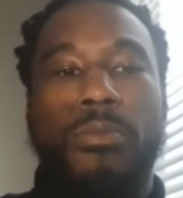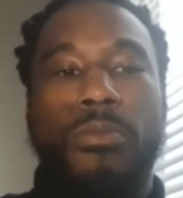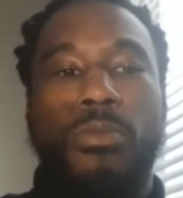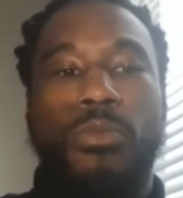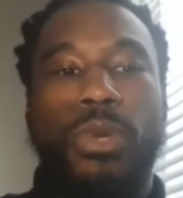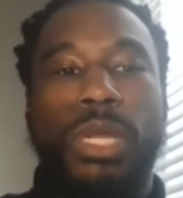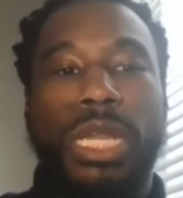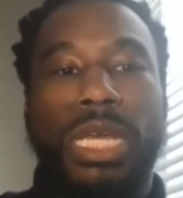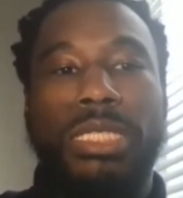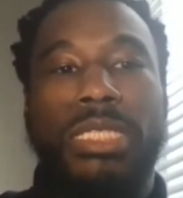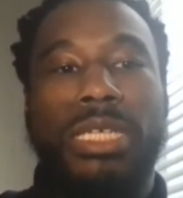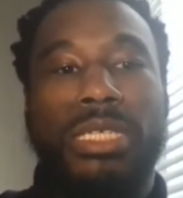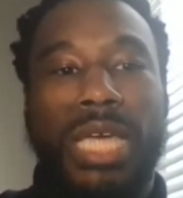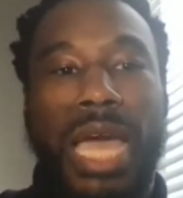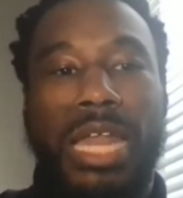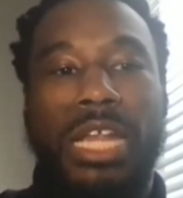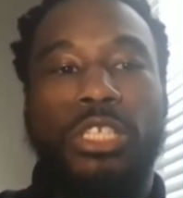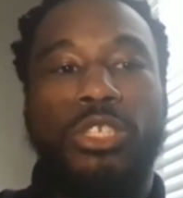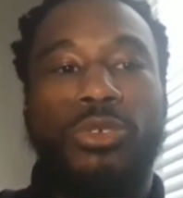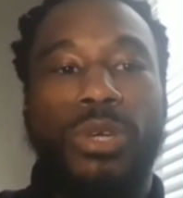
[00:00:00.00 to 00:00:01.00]
we need to
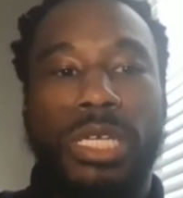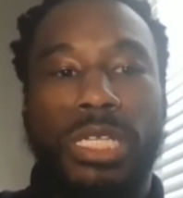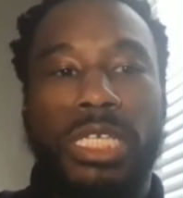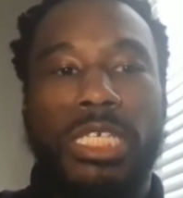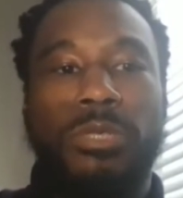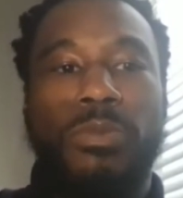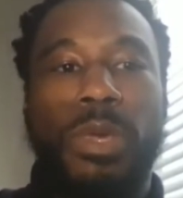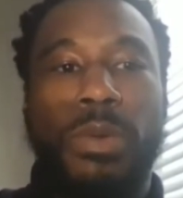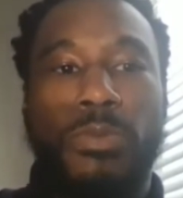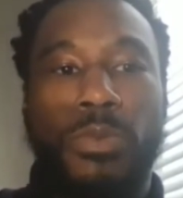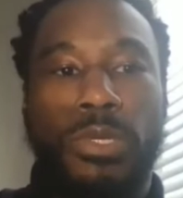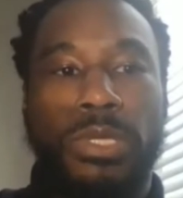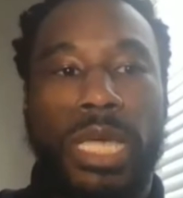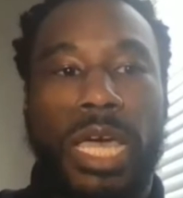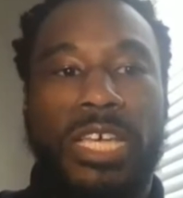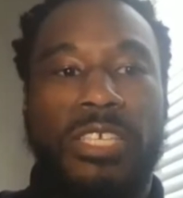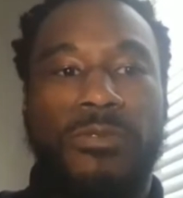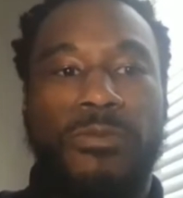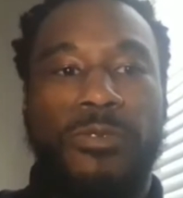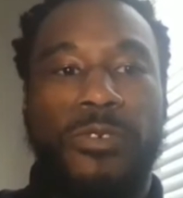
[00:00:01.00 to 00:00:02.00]
kind of treat these people
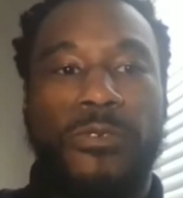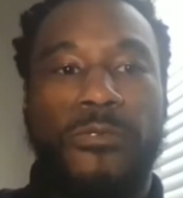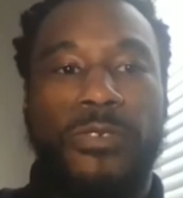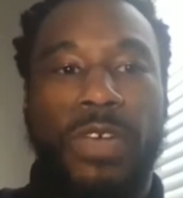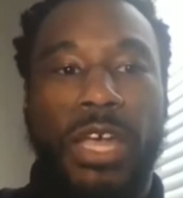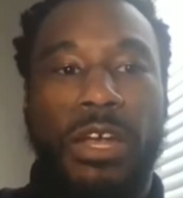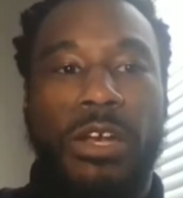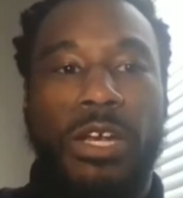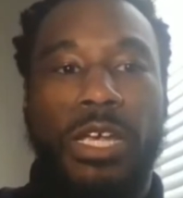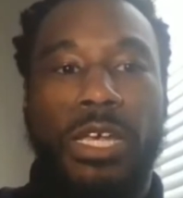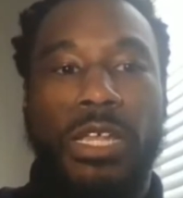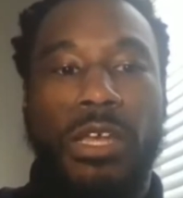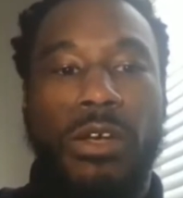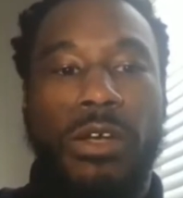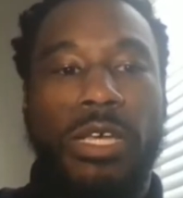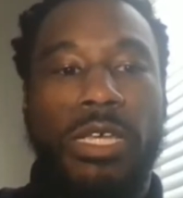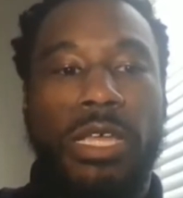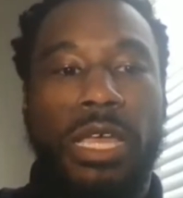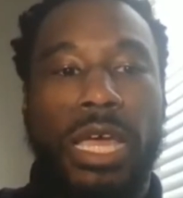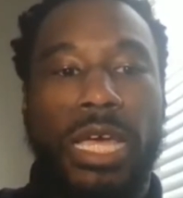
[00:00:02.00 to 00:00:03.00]
as
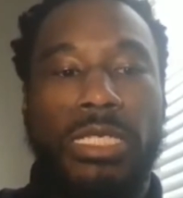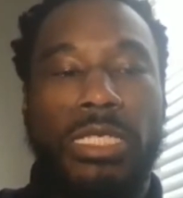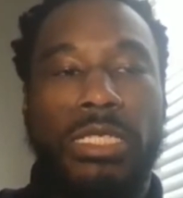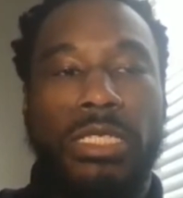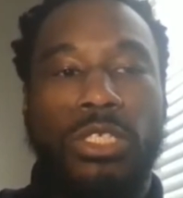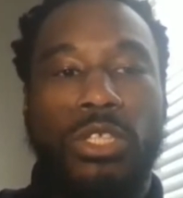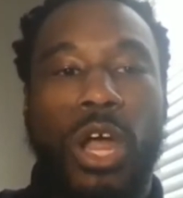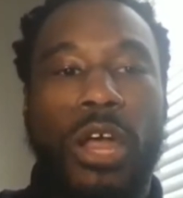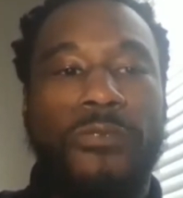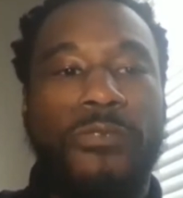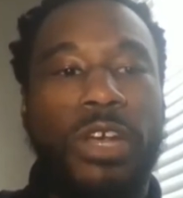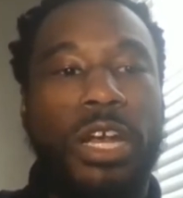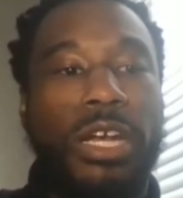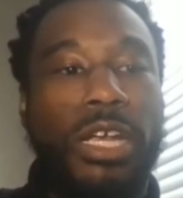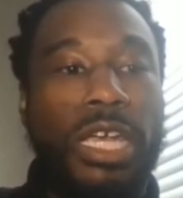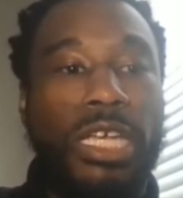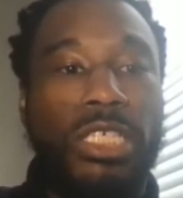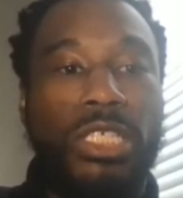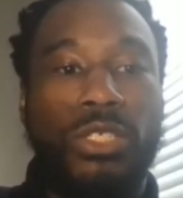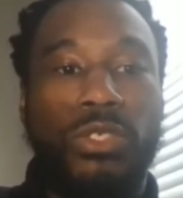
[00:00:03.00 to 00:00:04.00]
as the stark
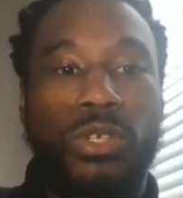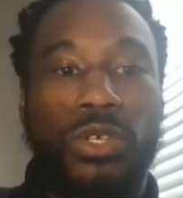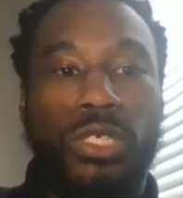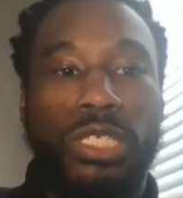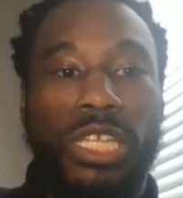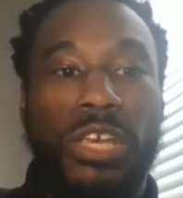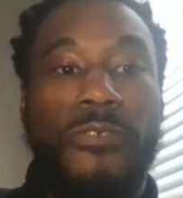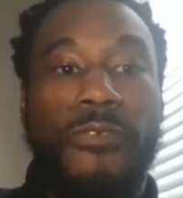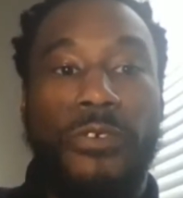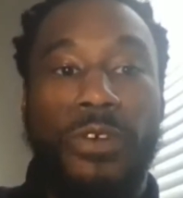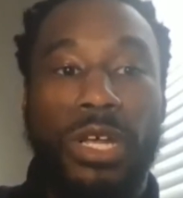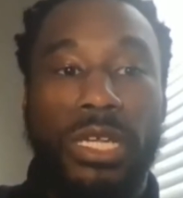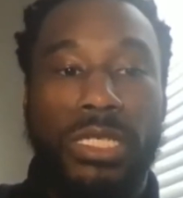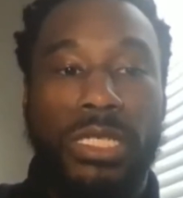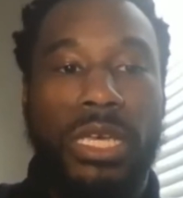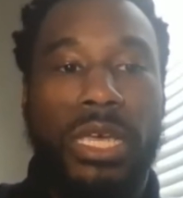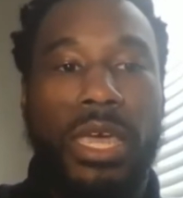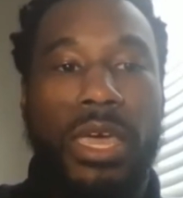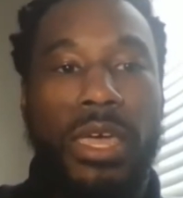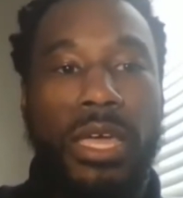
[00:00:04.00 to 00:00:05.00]
variations are
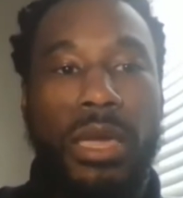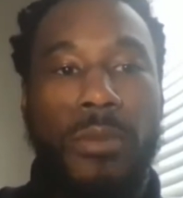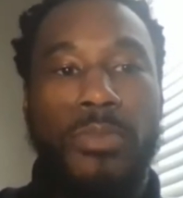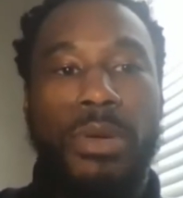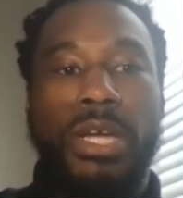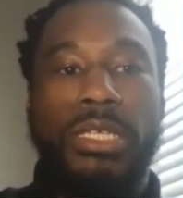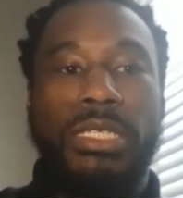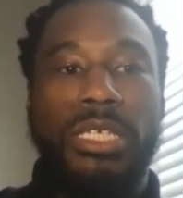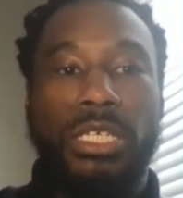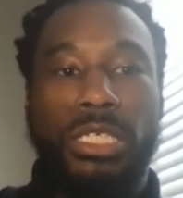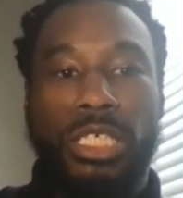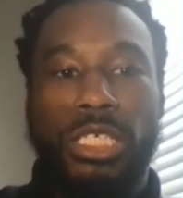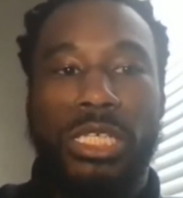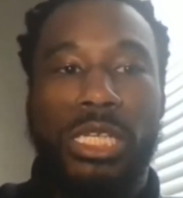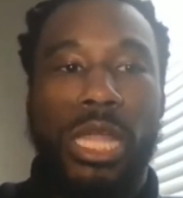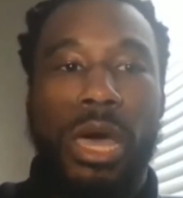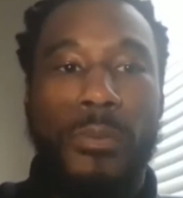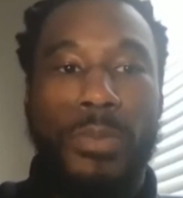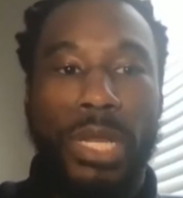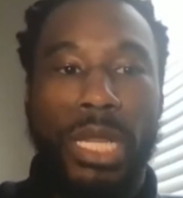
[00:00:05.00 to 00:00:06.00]
different compared to
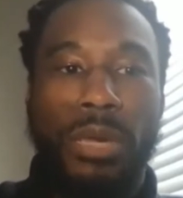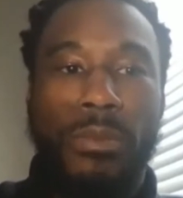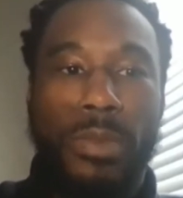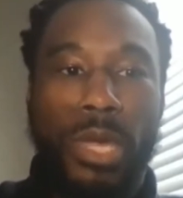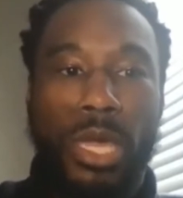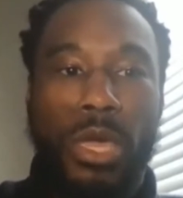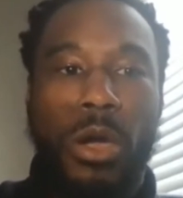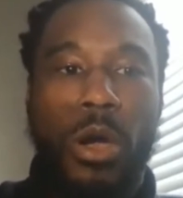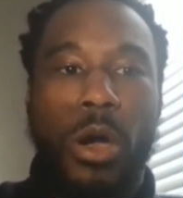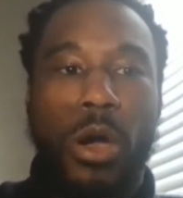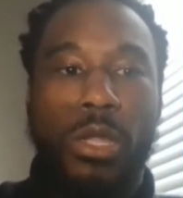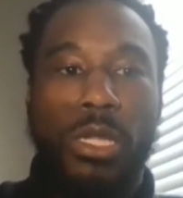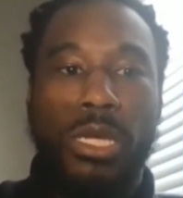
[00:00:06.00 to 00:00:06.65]
just lumping them in all